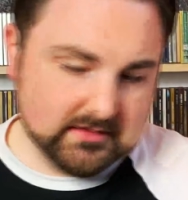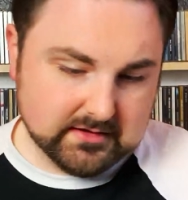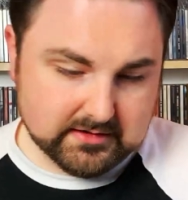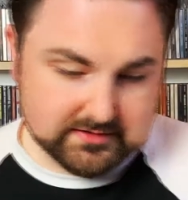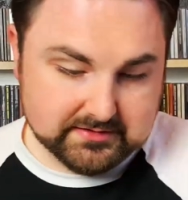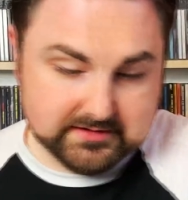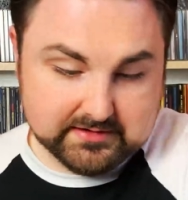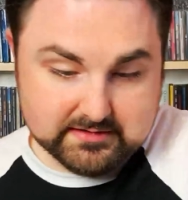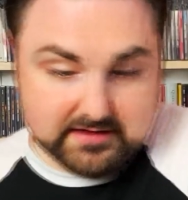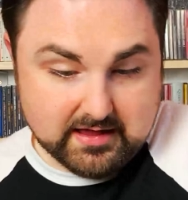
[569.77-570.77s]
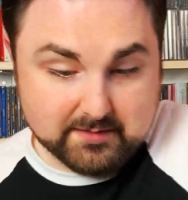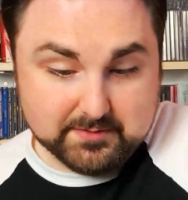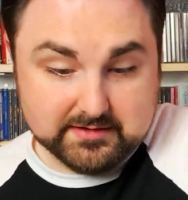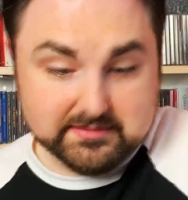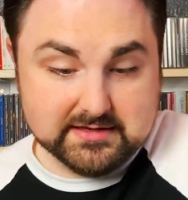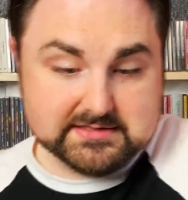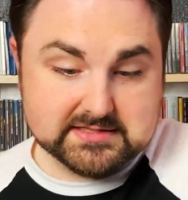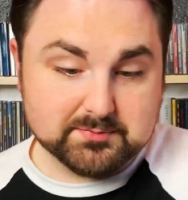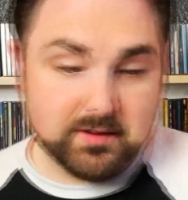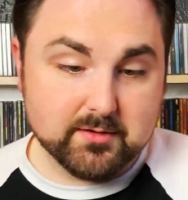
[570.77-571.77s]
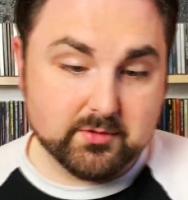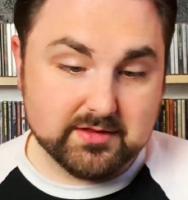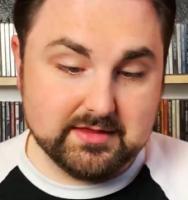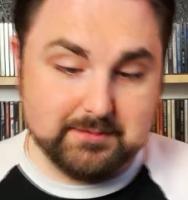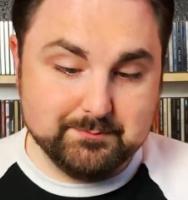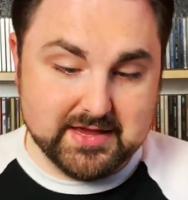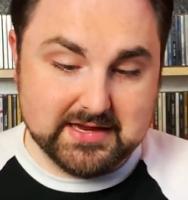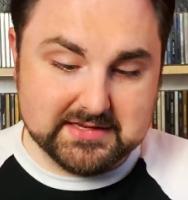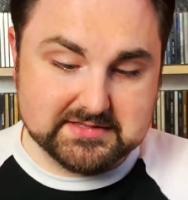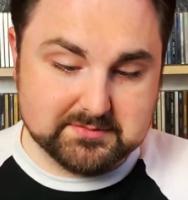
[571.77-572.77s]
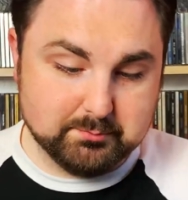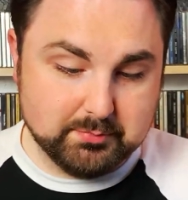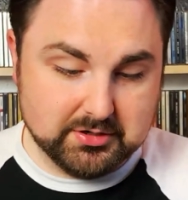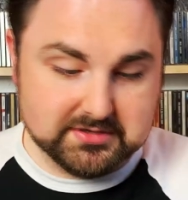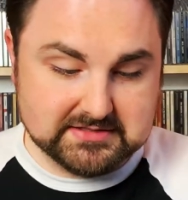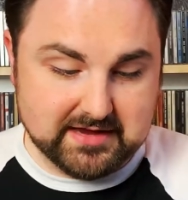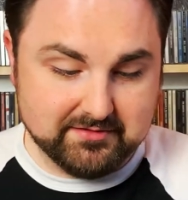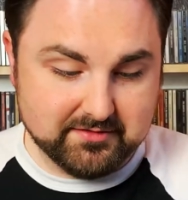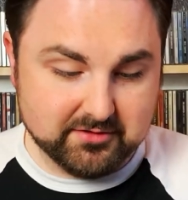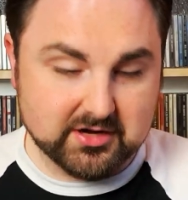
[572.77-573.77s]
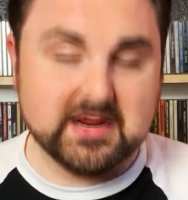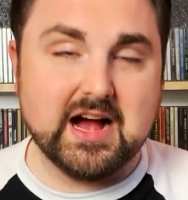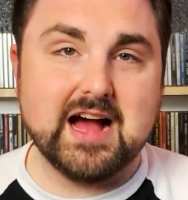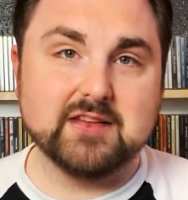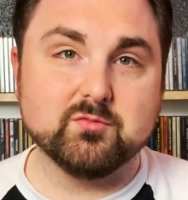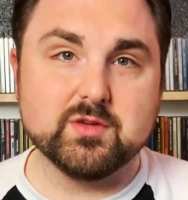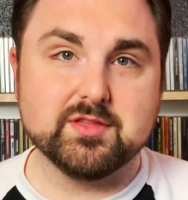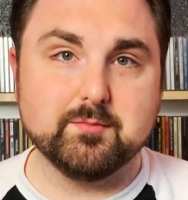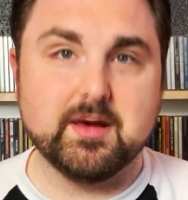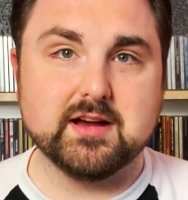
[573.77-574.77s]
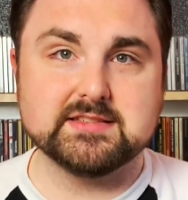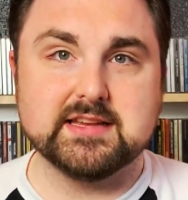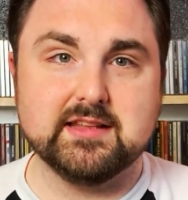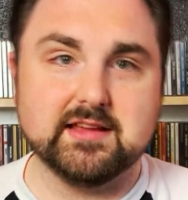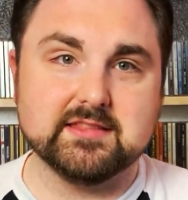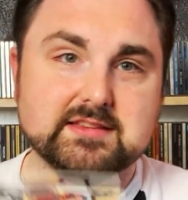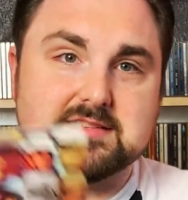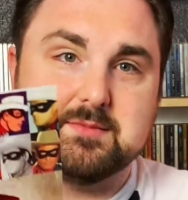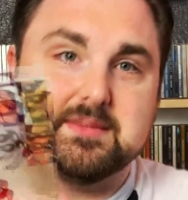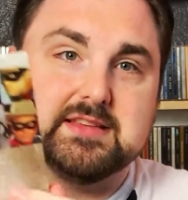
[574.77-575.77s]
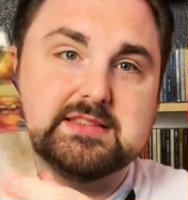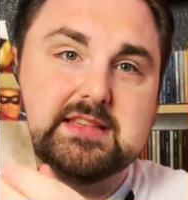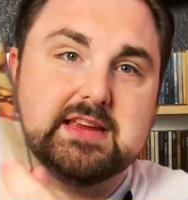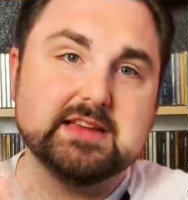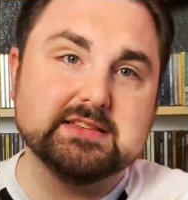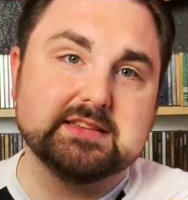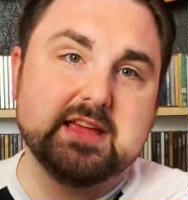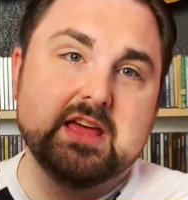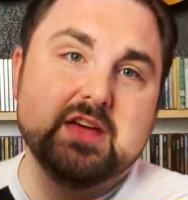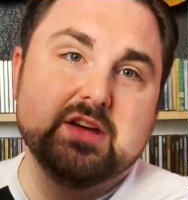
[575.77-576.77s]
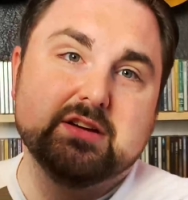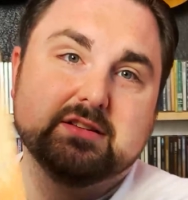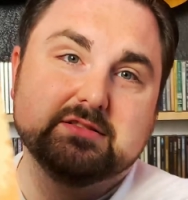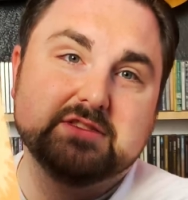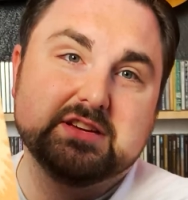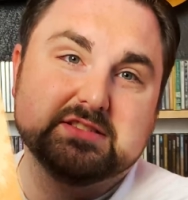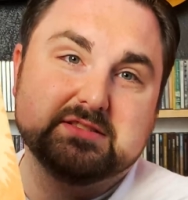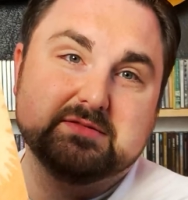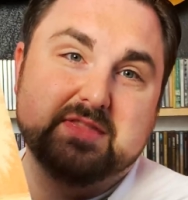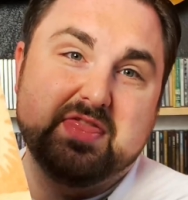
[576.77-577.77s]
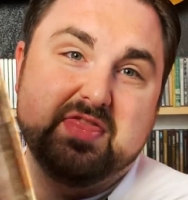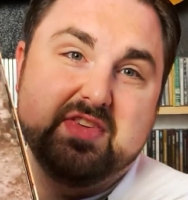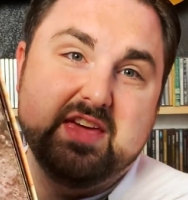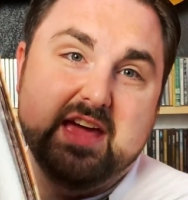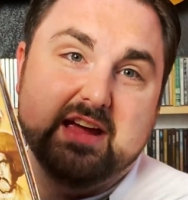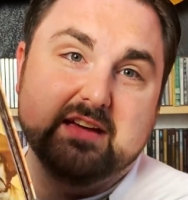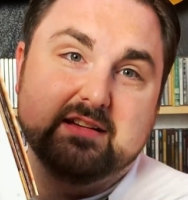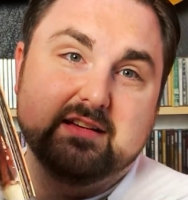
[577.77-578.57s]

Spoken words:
And then, this is probably one of the biggest books I've ever gotten with a box set like this. This thing is just thick.